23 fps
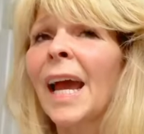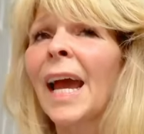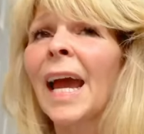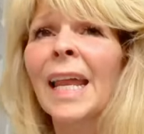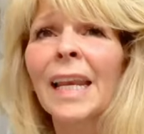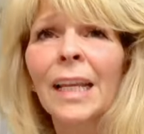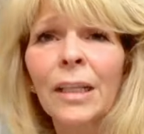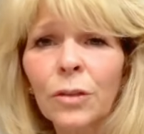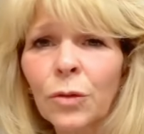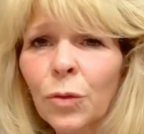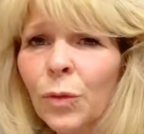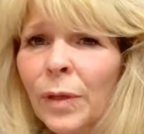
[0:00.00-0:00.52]

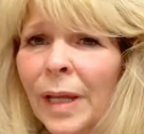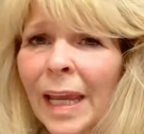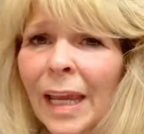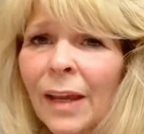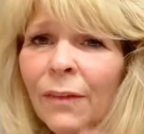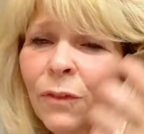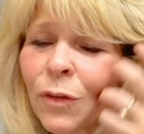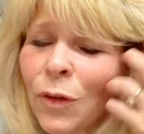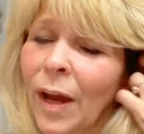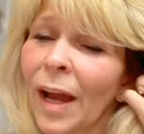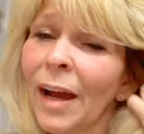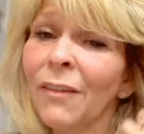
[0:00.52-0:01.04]
And it's okay
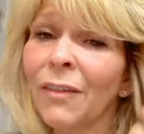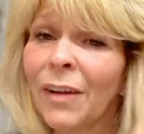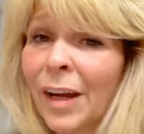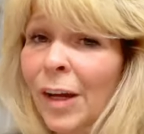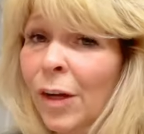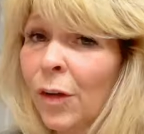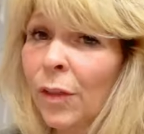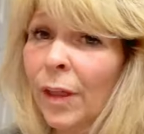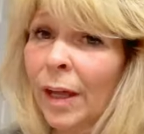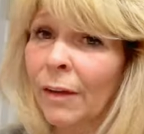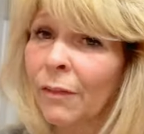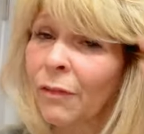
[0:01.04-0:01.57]
if you have
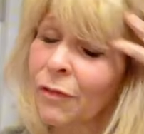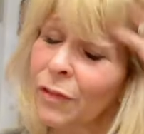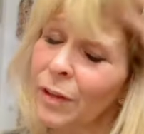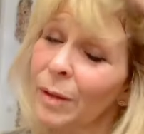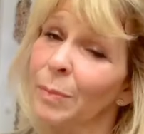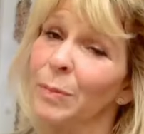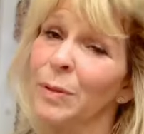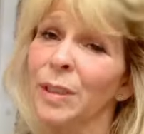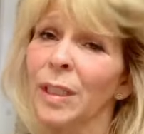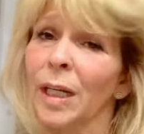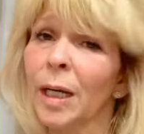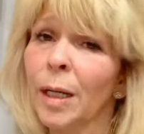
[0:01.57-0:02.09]
hair that
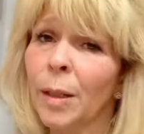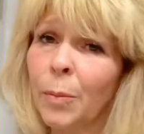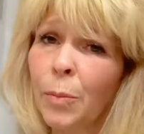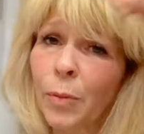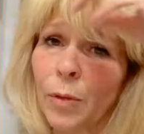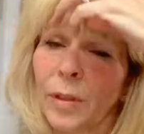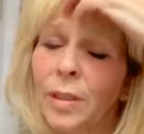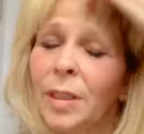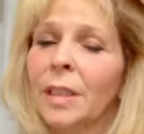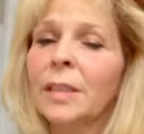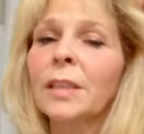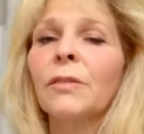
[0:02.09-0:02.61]
flips up
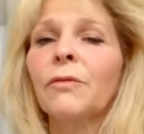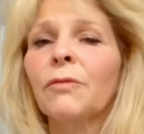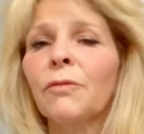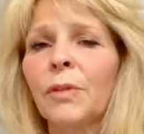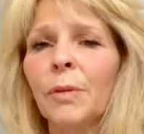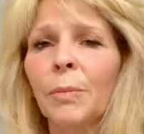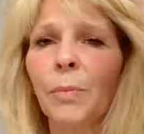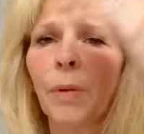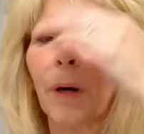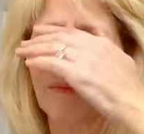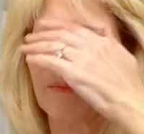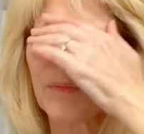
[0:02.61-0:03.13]
or doesn't
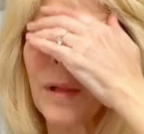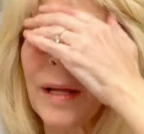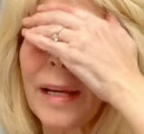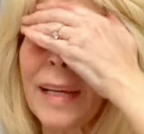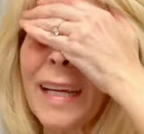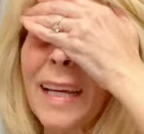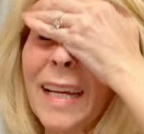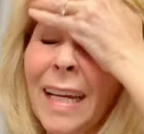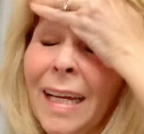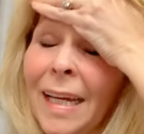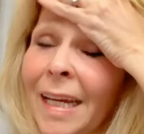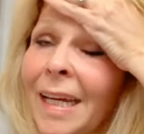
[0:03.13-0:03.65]
flip up. Like,
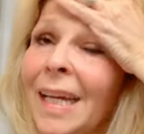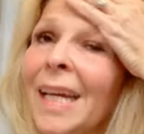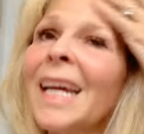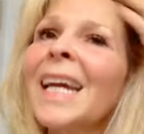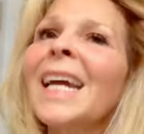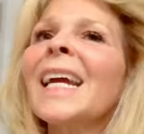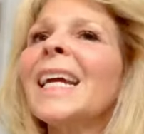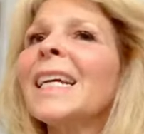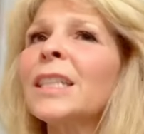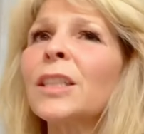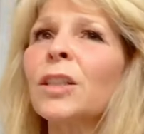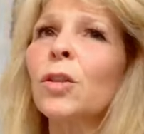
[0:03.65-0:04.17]

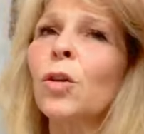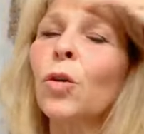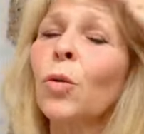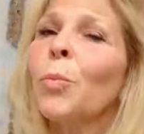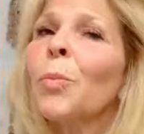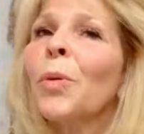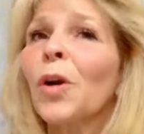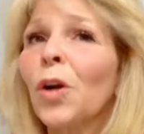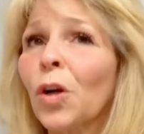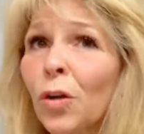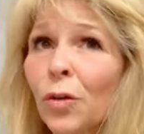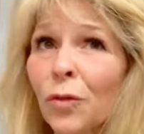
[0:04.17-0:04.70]
it's no
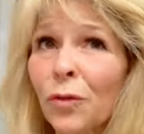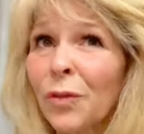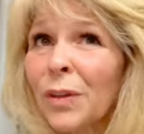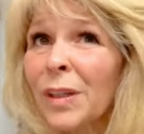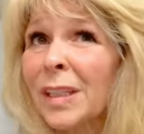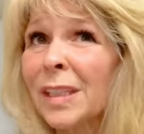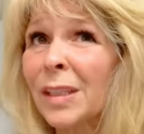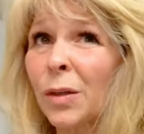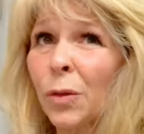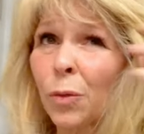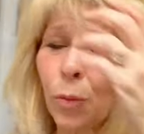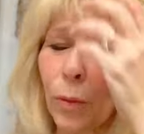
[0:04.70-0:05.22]

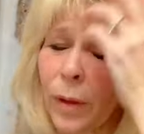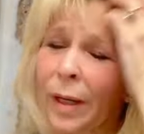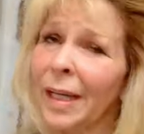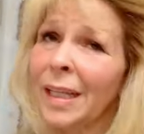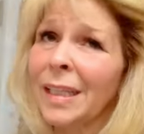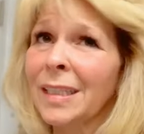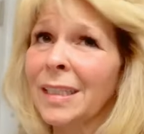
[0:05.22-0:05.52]
perfect way